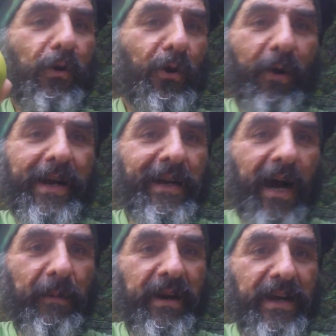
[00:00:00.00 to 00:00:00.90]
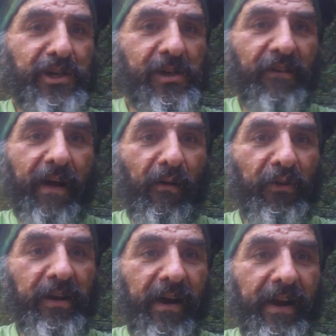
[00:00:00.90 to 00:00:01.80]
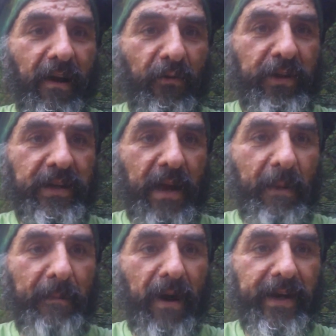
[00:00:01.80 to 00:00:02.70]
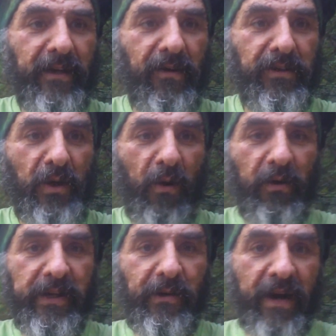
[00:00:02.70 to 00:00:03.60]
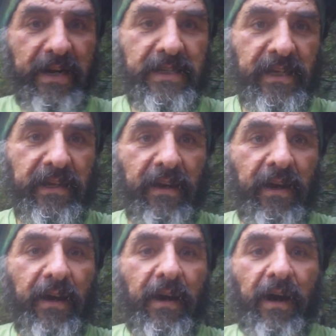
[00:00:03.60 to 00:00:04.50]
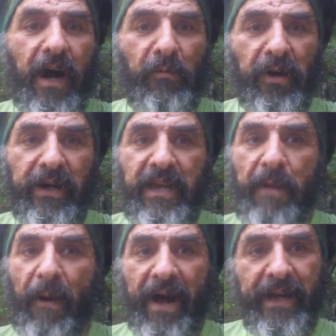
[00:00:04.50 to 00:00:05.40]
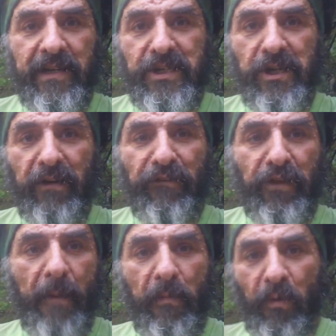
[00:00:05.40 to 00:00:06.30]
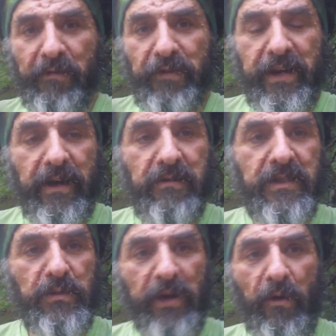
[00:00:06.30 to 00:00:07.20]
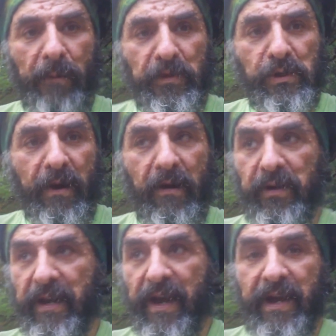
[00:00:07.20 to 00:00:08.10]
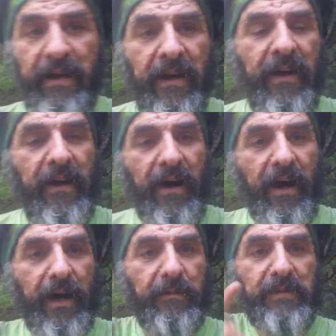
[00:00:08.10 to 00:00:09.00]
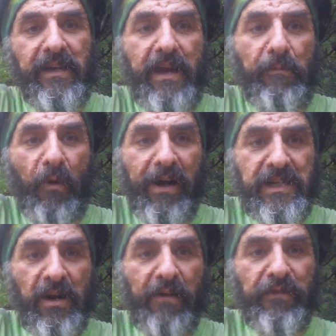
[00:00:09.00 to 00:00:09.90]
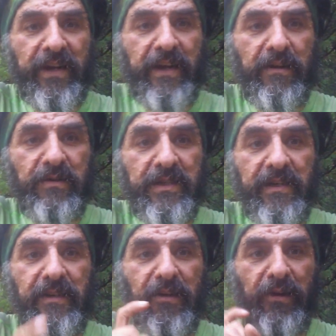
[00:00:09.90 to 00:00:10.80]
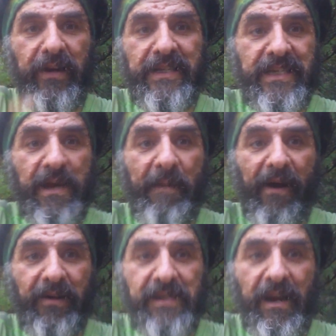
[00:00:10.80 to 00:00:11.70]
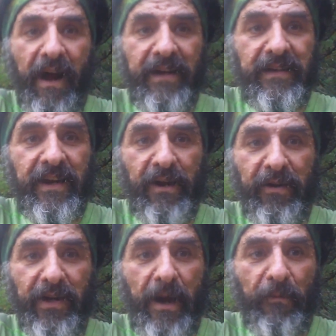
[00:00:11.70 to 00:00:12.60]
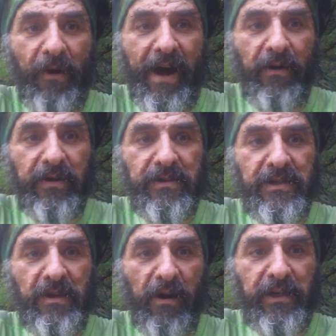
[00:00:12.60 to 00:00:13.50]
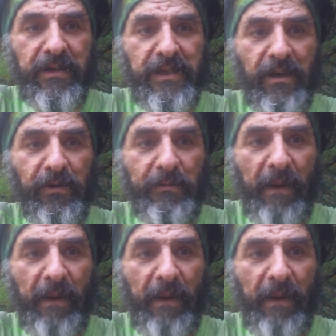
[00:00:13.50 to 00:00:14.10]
Great combination of health and unhealthy to get my body going totally crazy. Um, we're going to keep hiking, shoot a couple more videos as we go up the trail today. Um, keep watching our videos and you're going to see Mount Katahdin here in a couple hours. Talk to you soon.